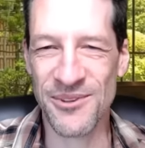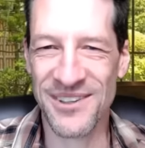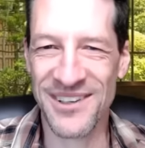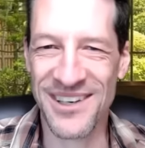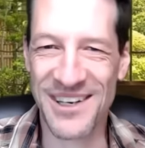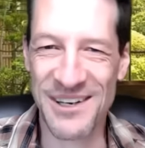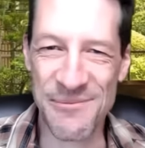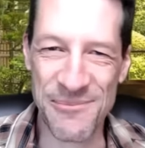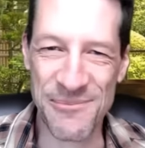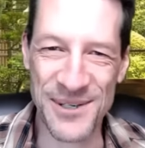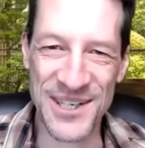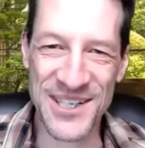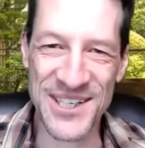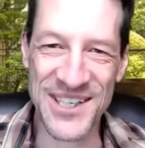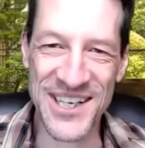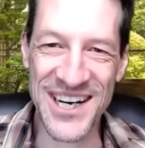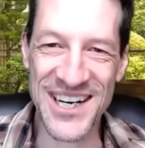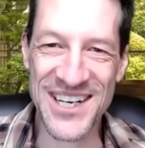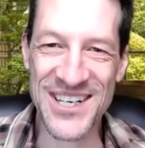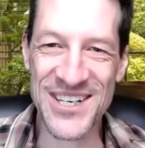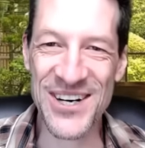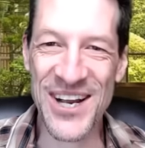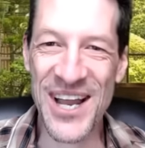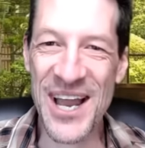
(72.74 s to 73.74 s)
I
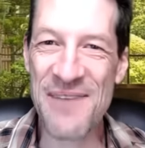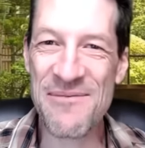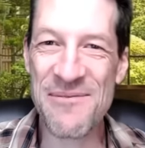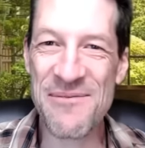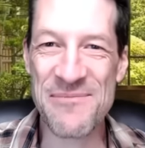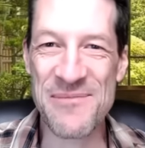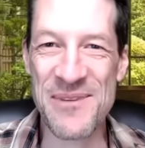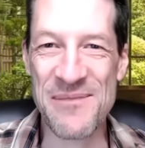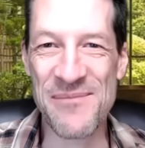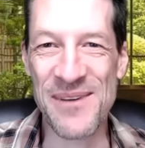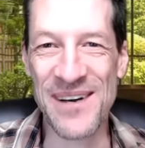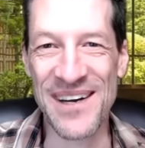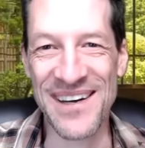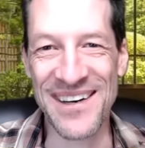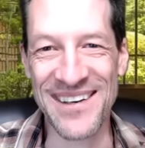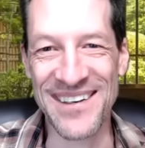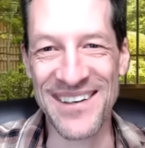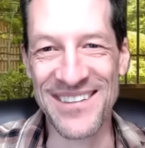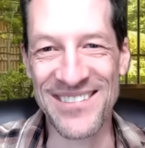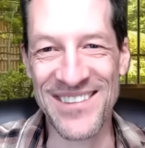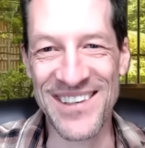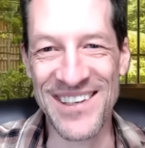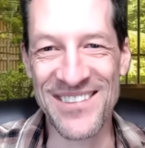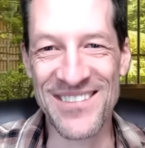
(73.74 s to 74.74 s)
appreciate you having me back. I
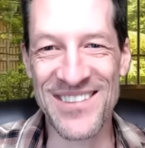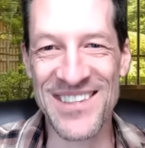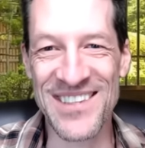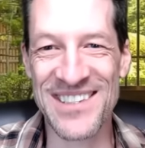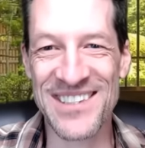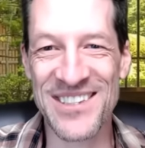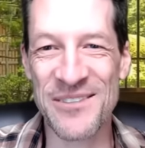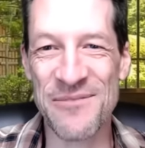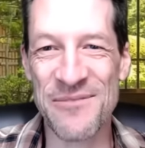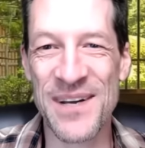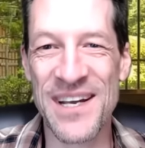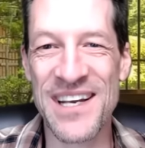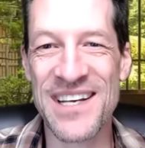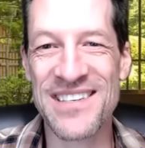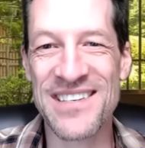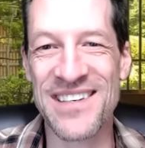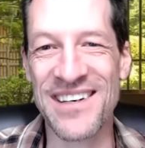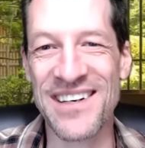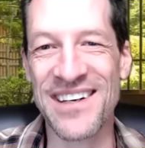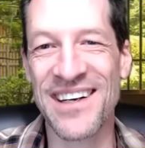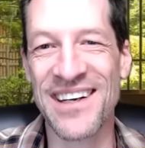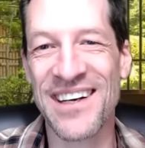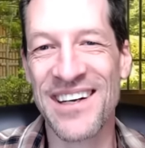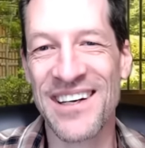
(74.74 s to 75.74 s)
mean, I'm just so amazed at
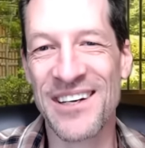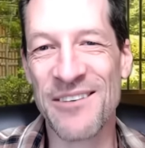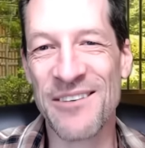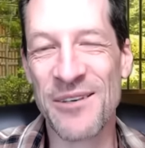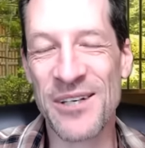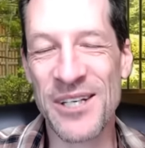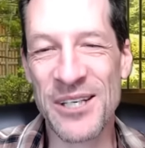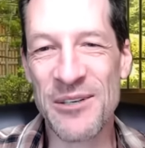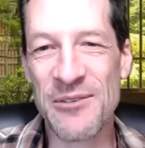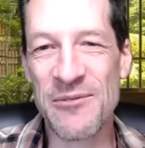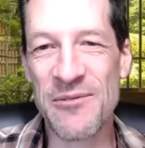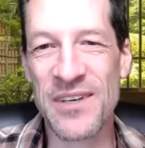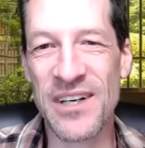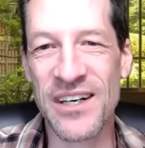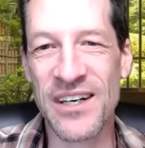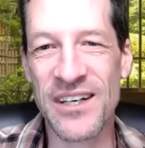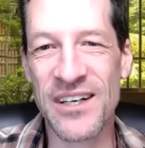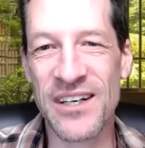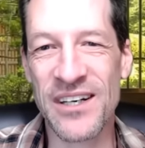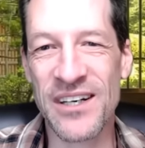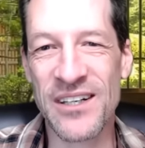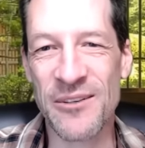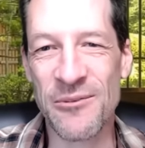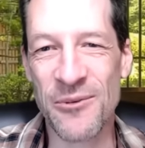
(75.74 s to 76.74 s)
what you've done,
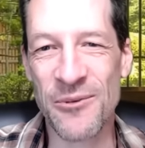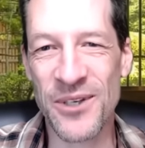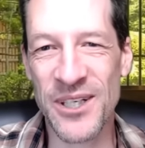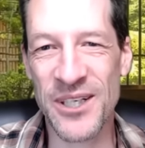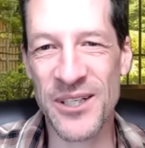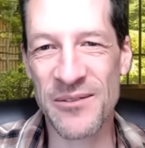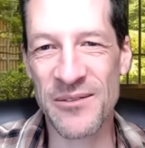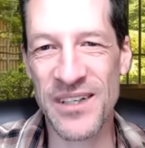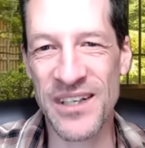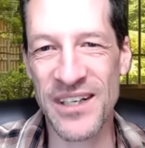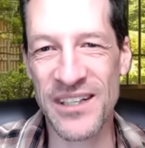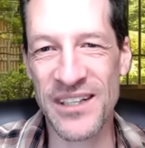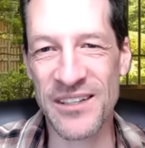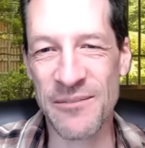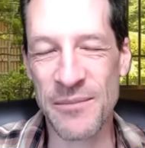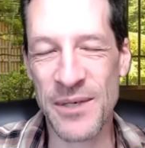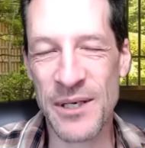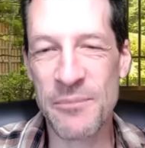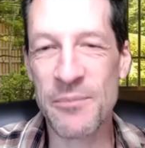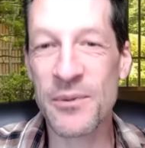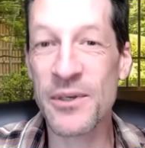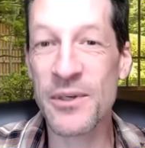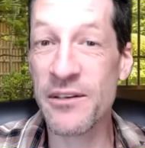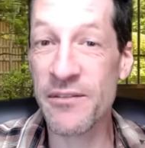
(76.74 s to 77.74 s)
the work you've done, the
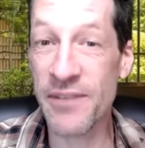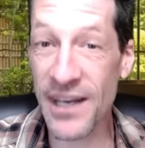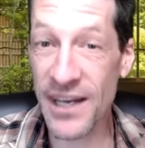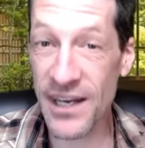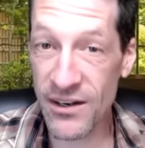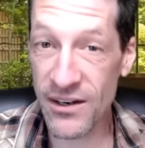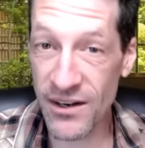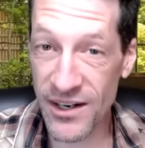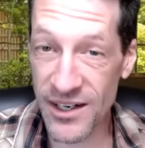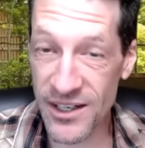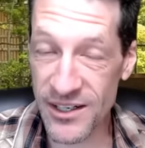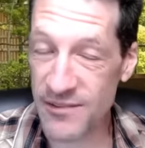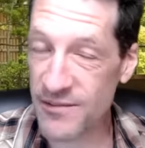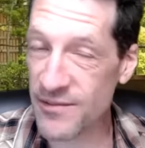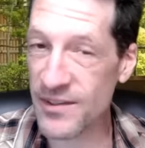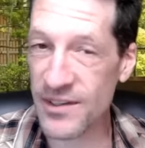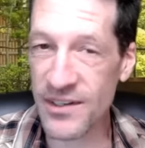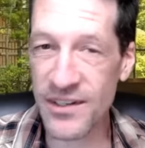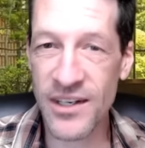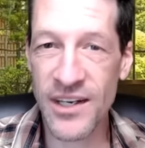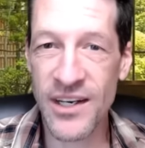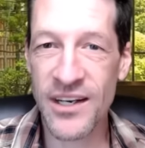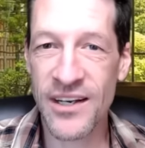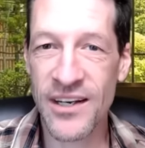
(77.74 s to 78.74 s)
people you've had on. You've
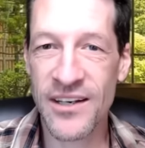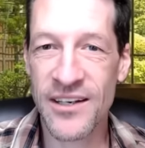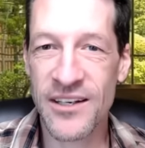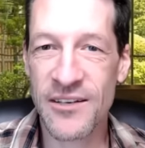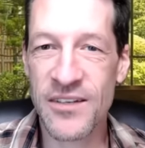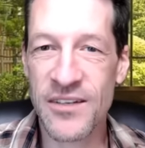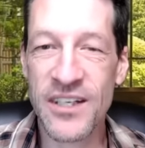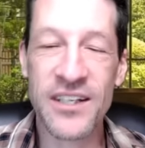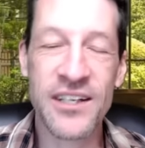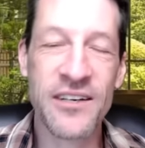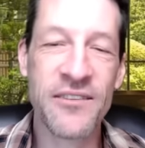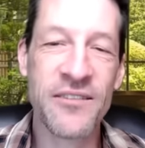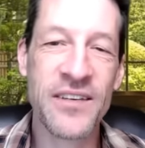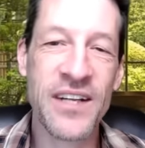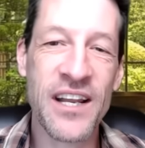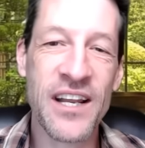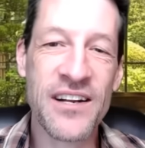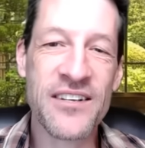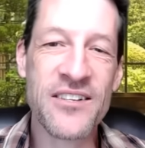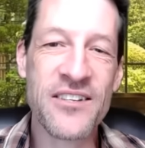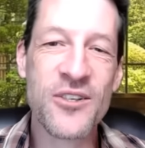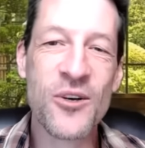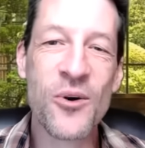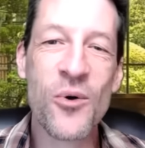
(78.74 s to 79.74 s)
you've done you've done
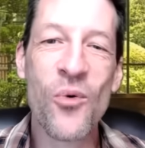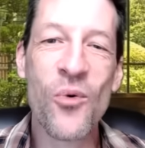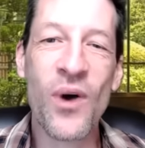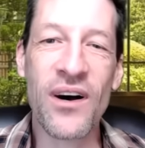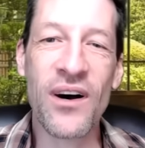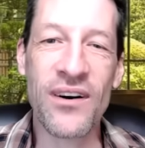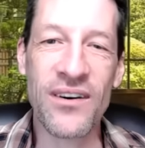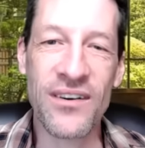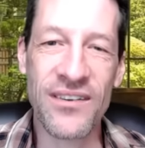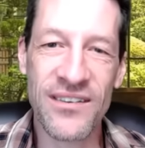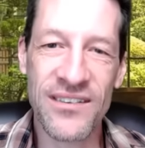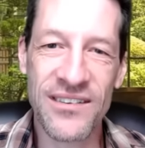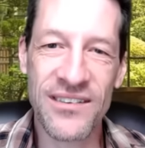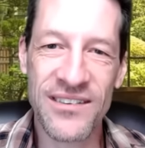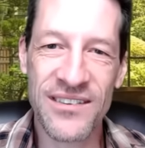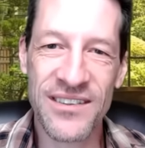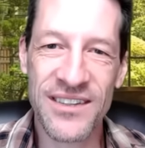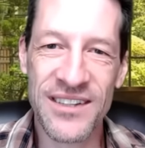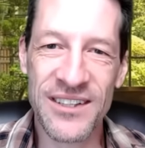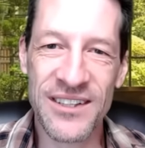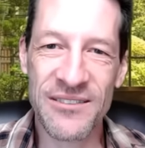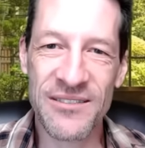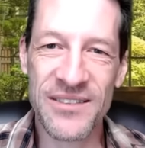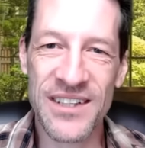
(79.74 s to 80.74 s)
it so well.
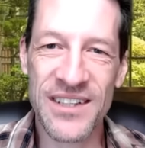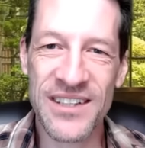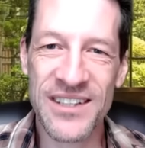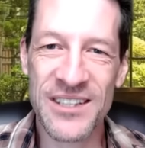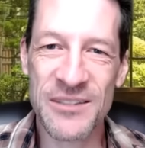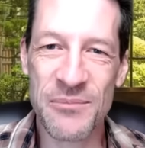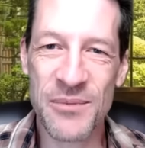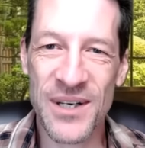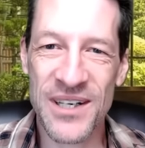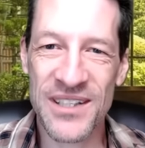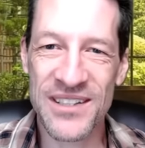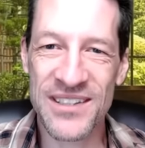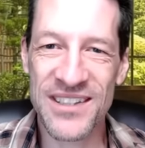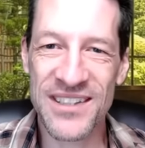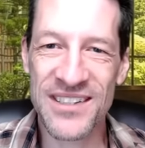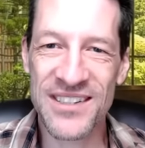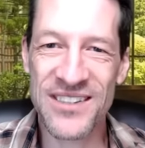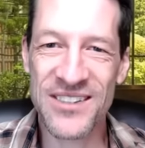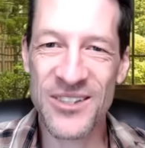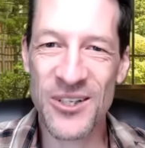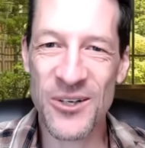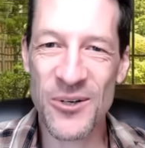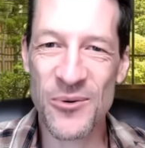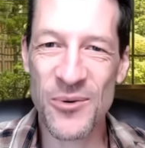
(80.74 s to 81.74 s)
You've done. Oh, I appreciate that.
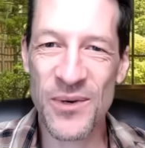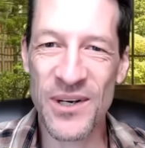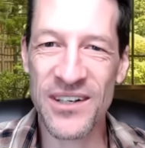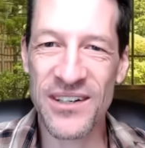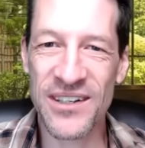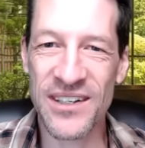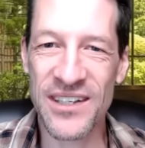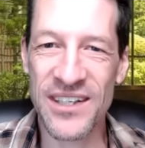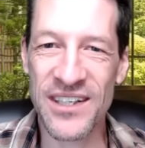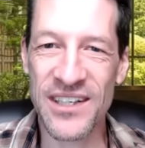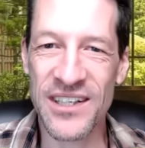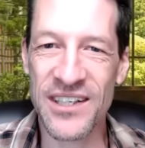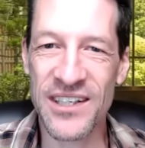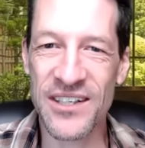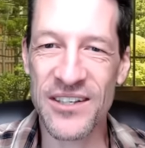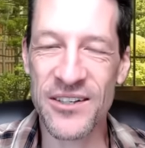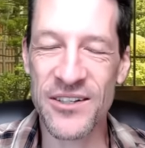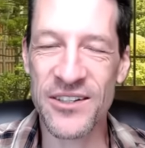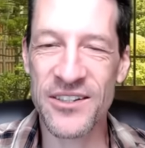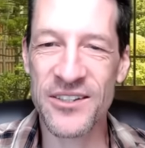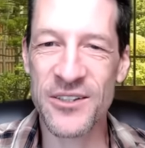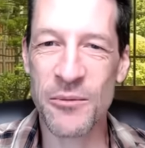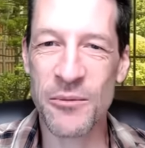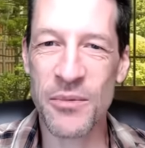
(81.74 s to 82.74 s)
So well, and, and
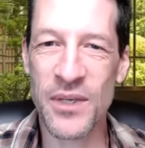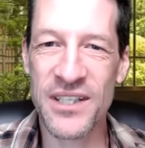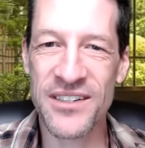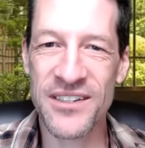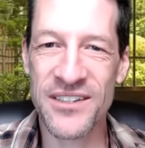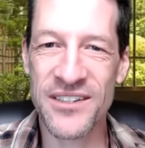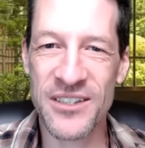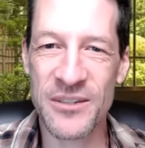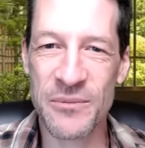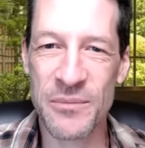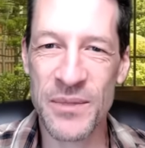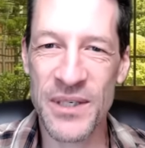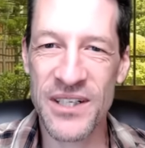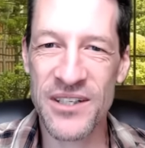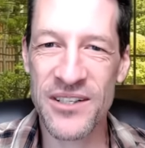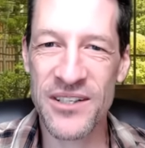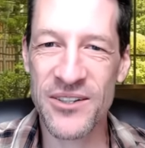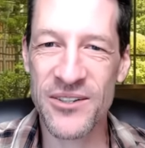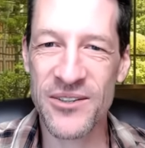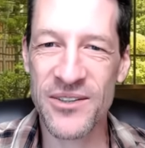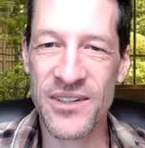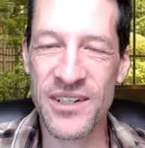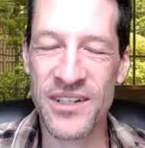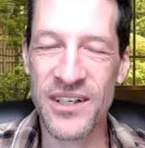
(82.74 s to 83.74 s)
you're so pleasant to speak
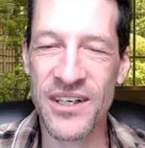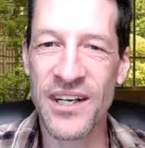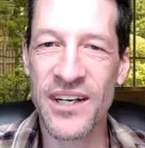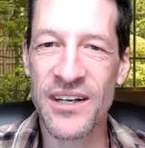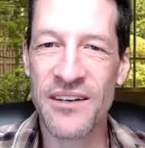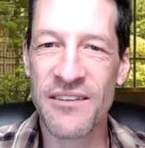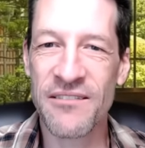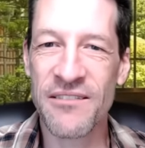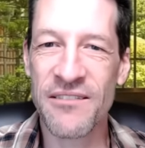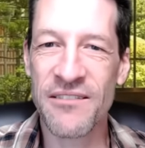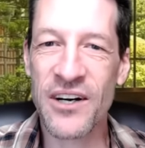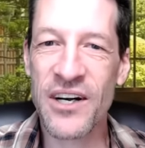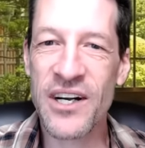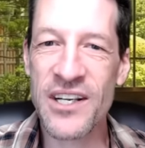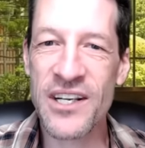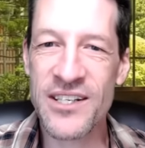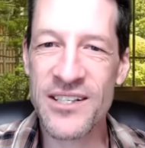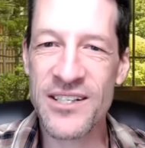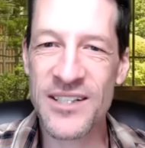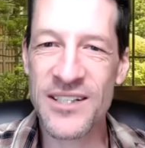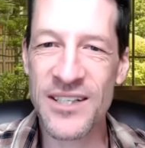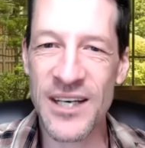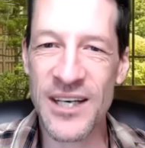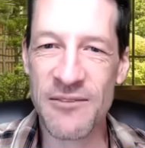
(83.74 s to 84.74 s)
to, and very
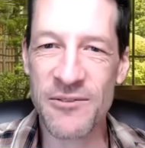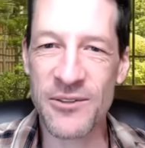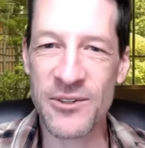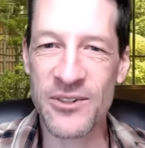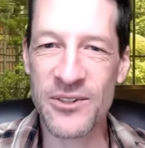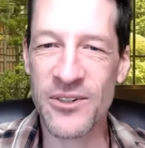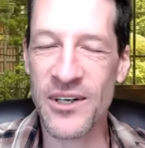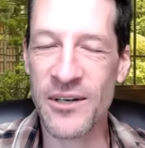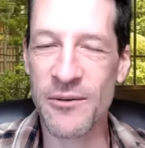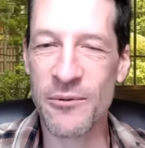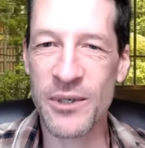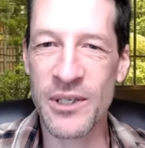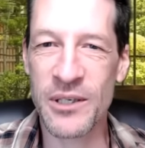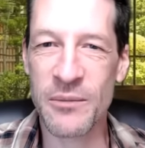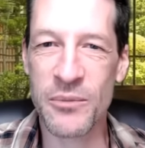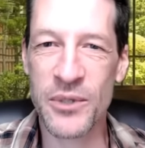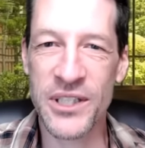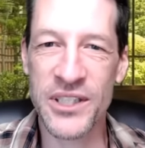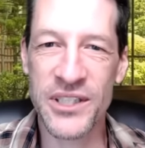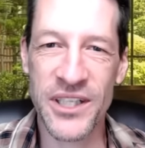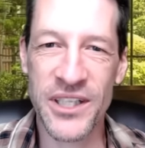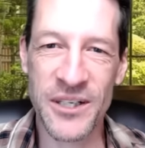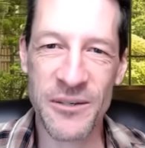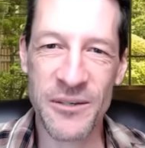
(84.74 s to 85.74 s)
insightful. So I really appreciate your